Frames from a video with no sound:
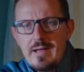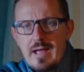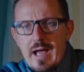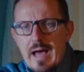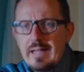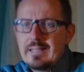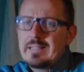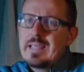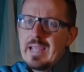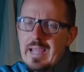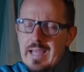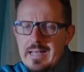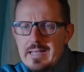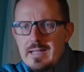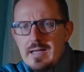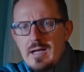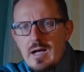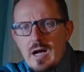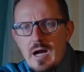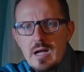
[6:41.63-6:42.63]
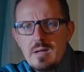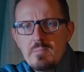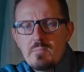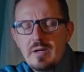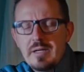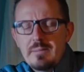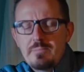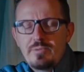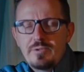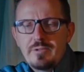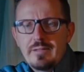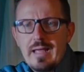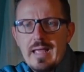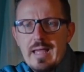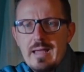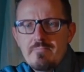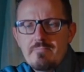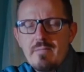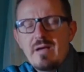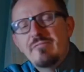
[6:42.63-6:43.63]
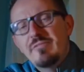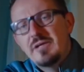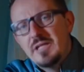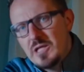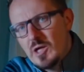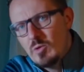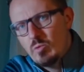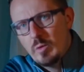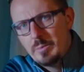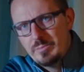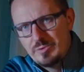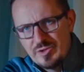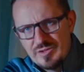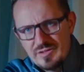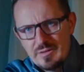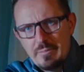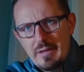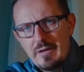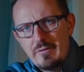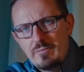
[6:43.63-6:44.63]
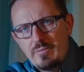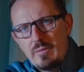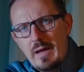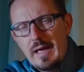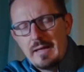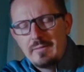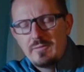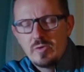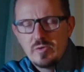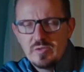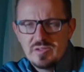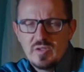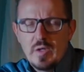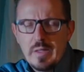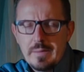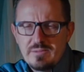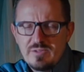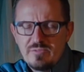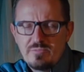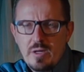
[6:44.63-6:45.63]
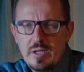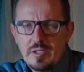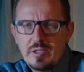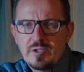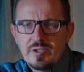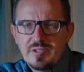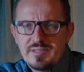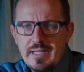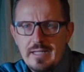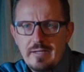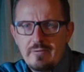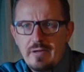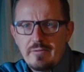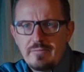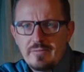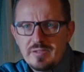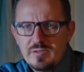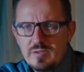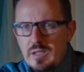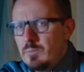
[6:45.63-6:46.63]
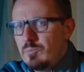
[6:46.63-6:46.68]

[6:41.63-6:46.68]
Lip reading: and again I might put a video up just about those types of monitors that are out there as well.